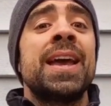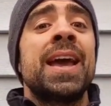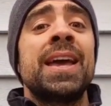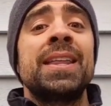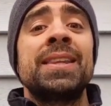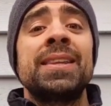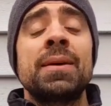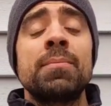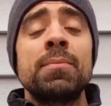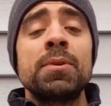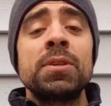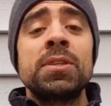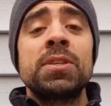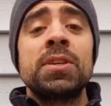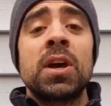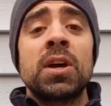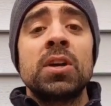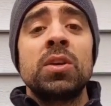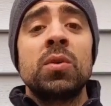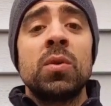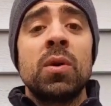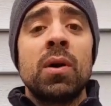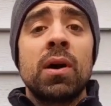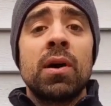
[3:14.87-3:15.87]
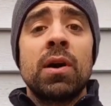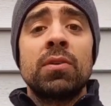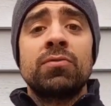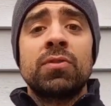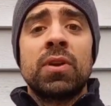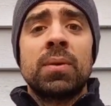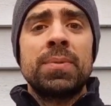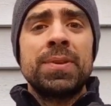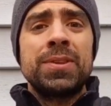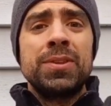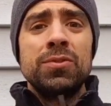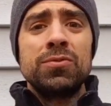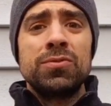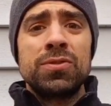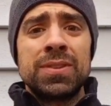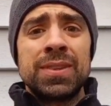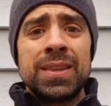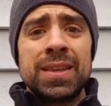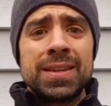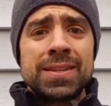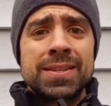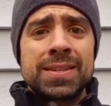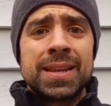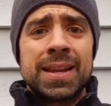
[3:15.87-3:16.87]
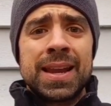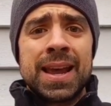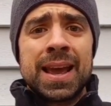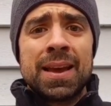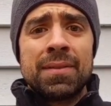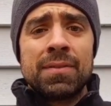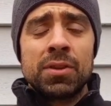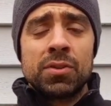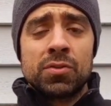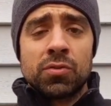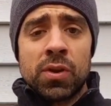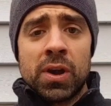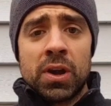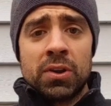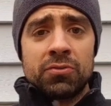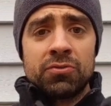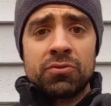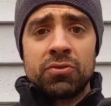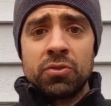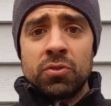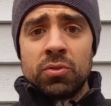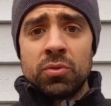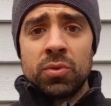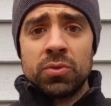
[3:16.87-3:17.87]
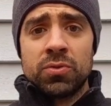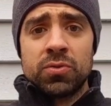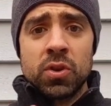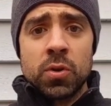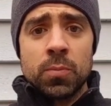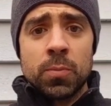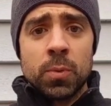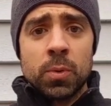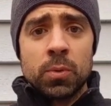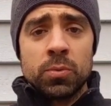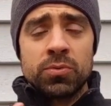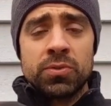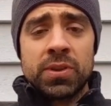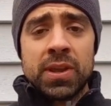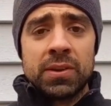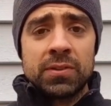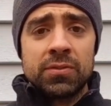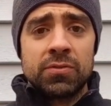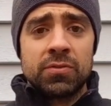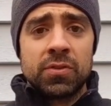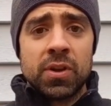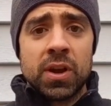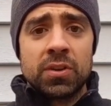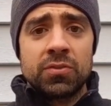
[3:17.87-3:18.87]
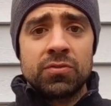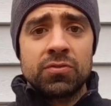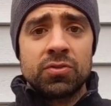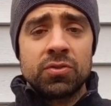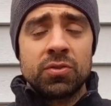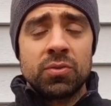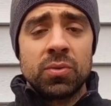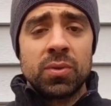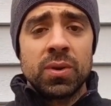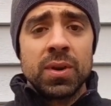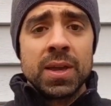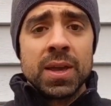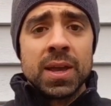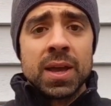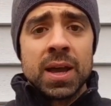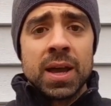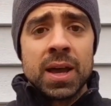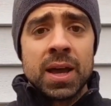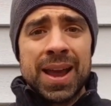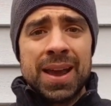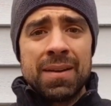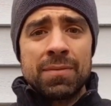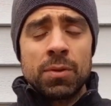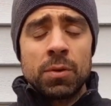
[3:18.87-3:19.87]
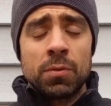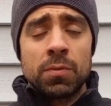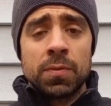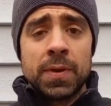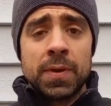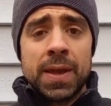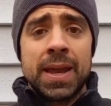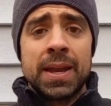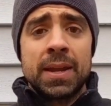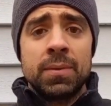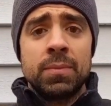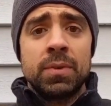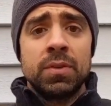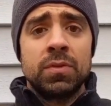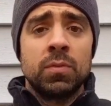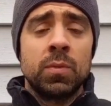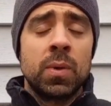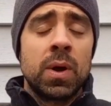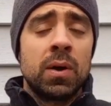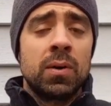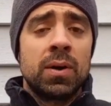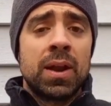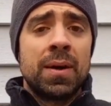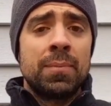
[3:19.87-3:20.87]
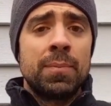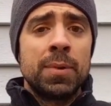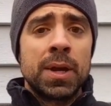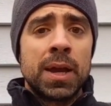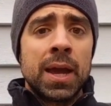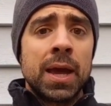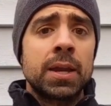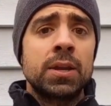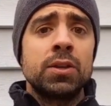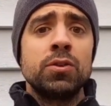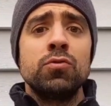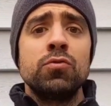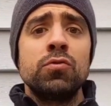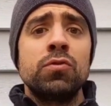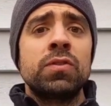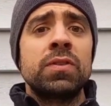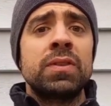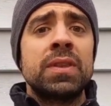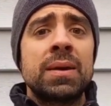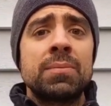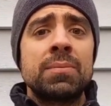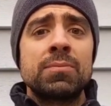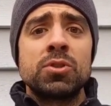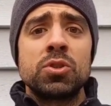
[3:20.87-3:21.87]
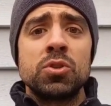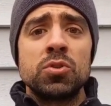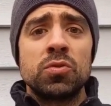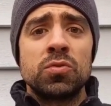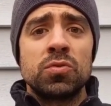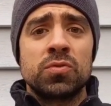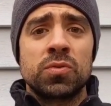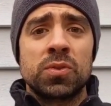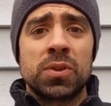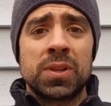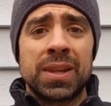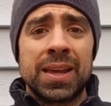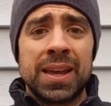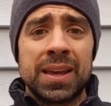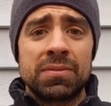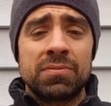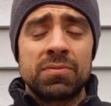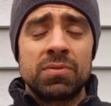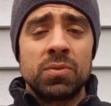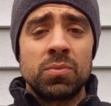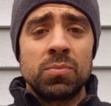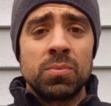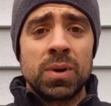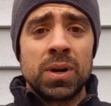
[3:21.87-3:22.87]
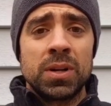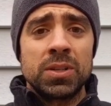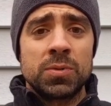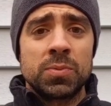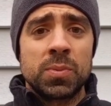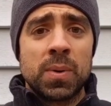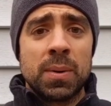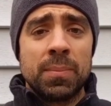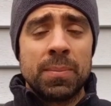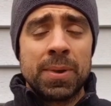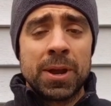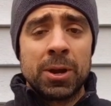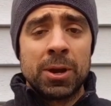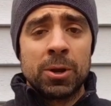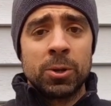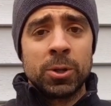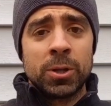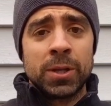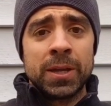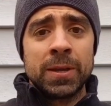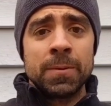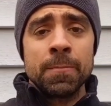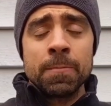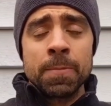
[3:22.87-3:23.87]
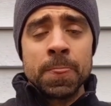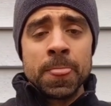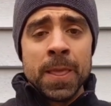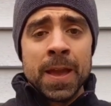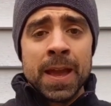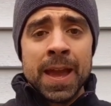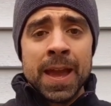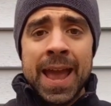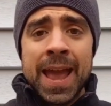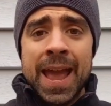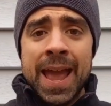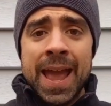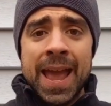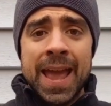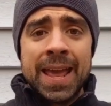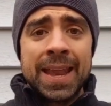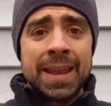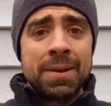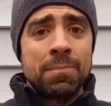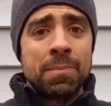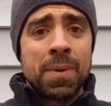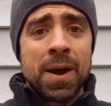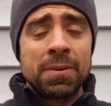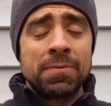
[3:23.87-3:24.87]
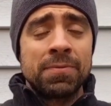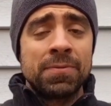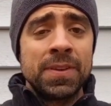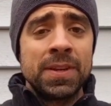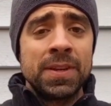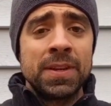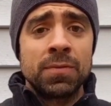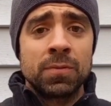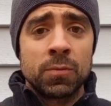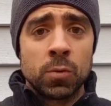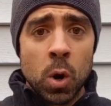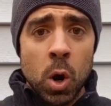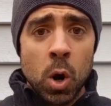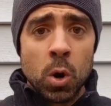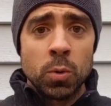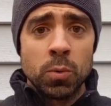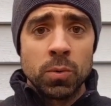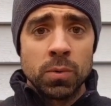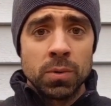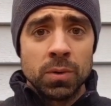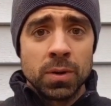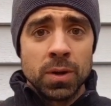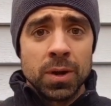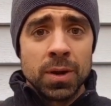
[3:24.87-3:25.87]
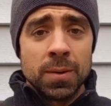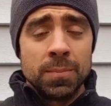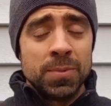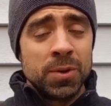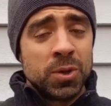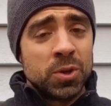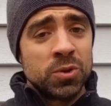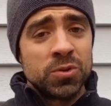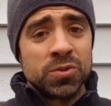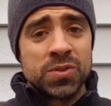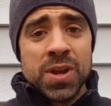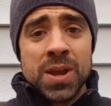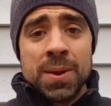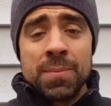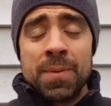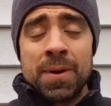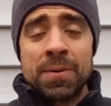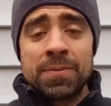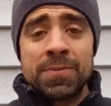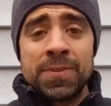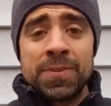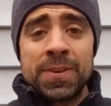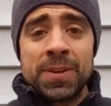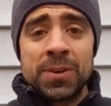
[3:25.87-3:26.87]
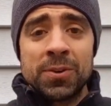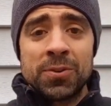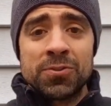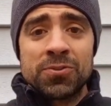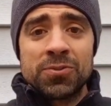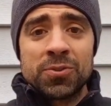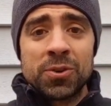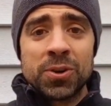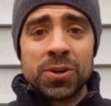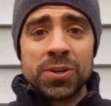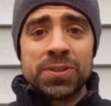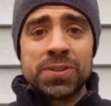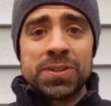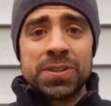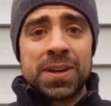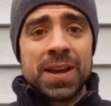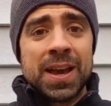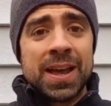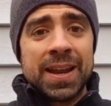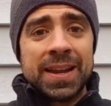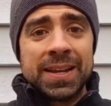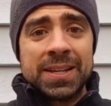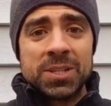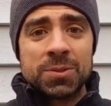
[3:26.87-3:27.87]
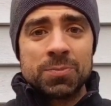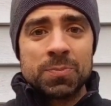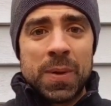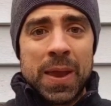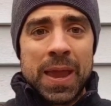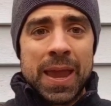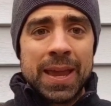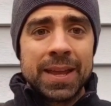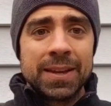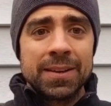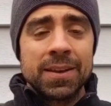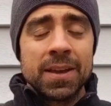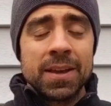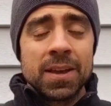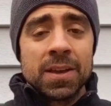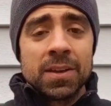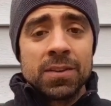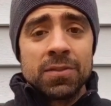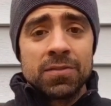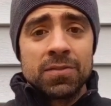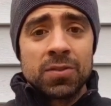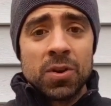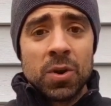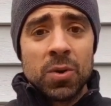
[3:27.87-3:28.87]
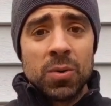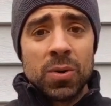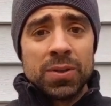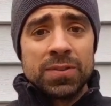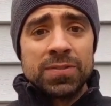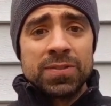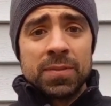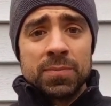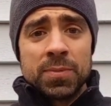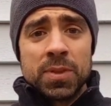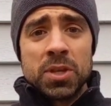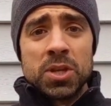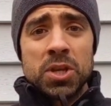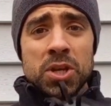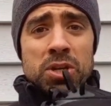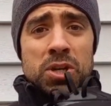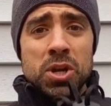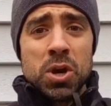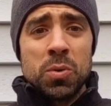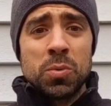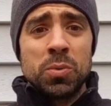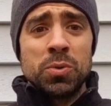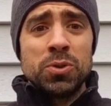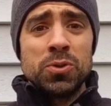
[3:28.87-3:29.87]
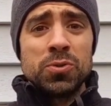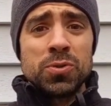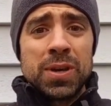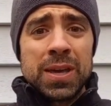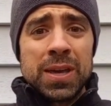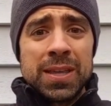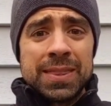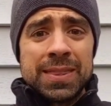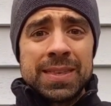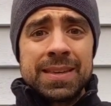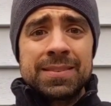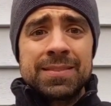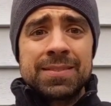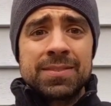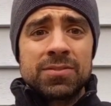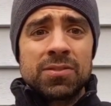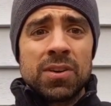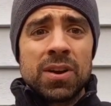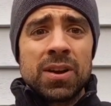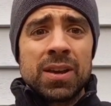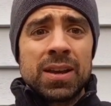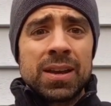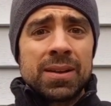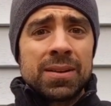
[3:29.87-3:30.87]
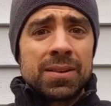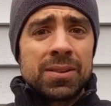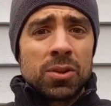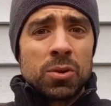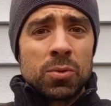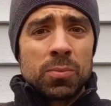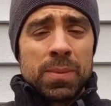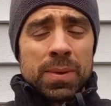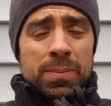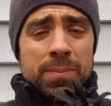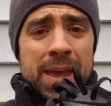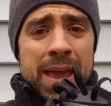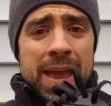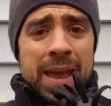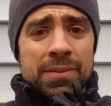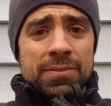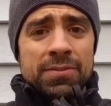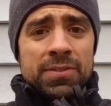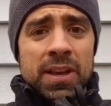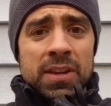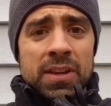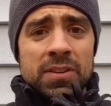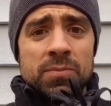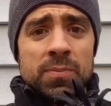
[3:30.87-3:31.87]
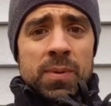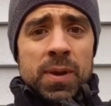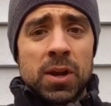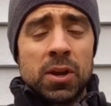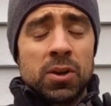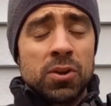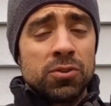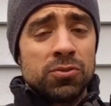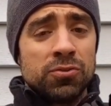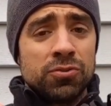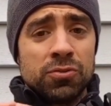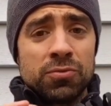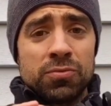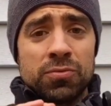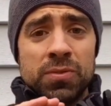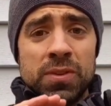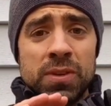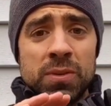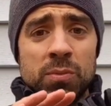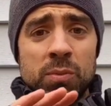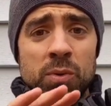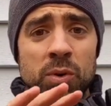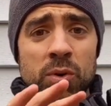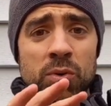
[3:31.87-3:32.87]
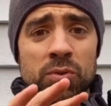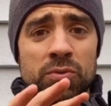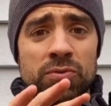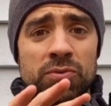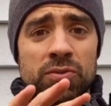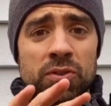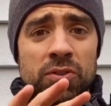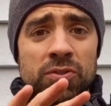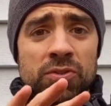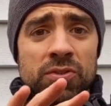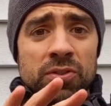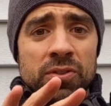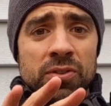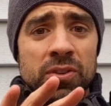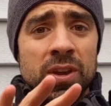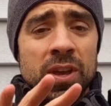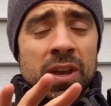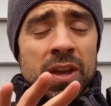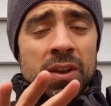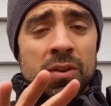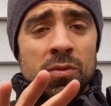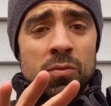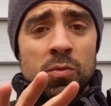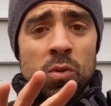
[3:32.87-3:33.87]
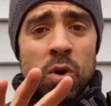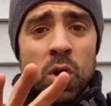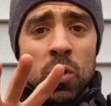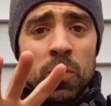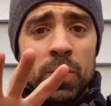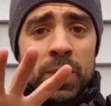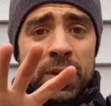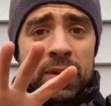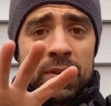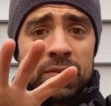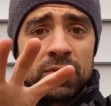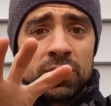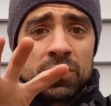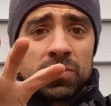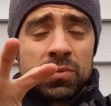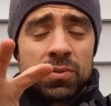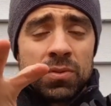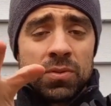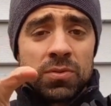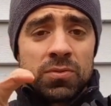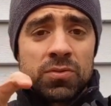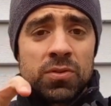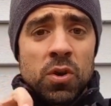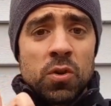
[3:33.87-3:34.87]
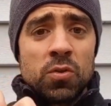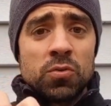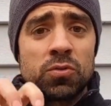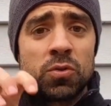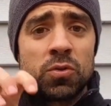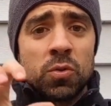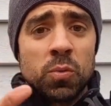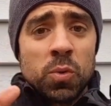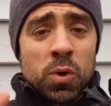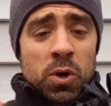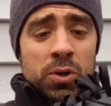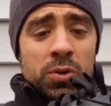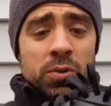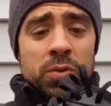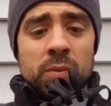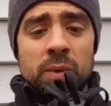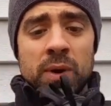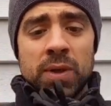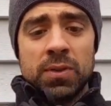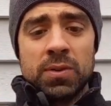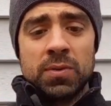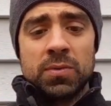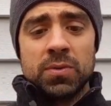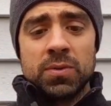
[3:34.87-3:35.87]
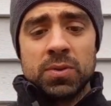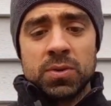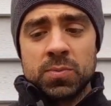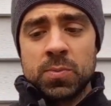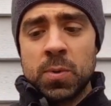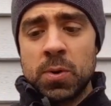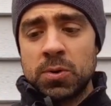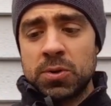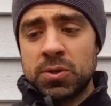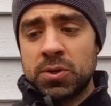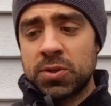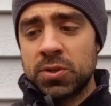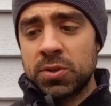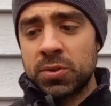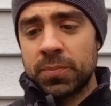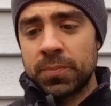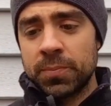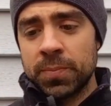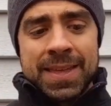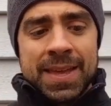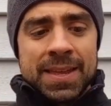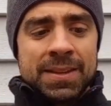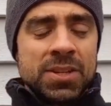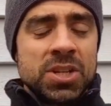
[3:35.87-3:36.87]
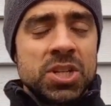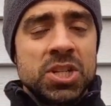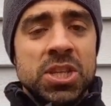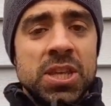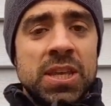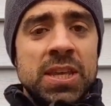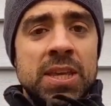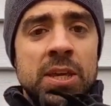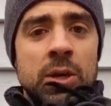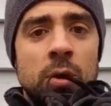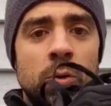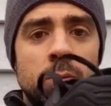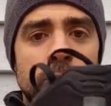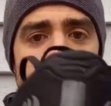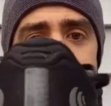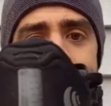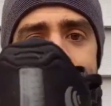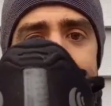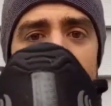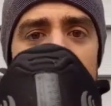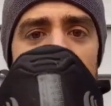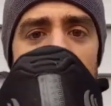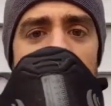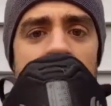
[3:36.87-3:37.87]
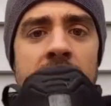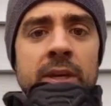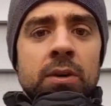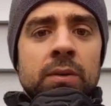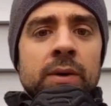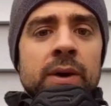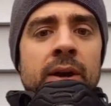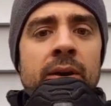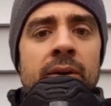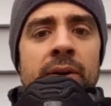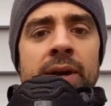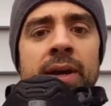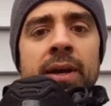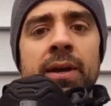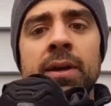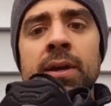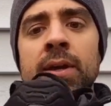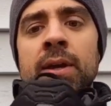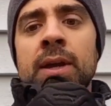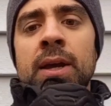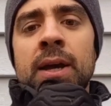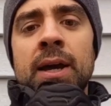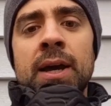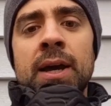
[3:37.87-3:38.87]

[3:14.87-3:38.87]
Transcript: And let me tell you, uh, so I've been using this, and I have a trail shoe, a Topo trail shoe. I mean, I have their Phantom as well, and I've been kind of using them shoes for the last few months primarily, and my feet have grown, because my feet are starting to kind of expand. So that's something to note. When you get this, try to get a little maybe half size bigger, because your feet will start to grow because your, your toes are working the way they're supposed to. And then just the heel. So the heel area,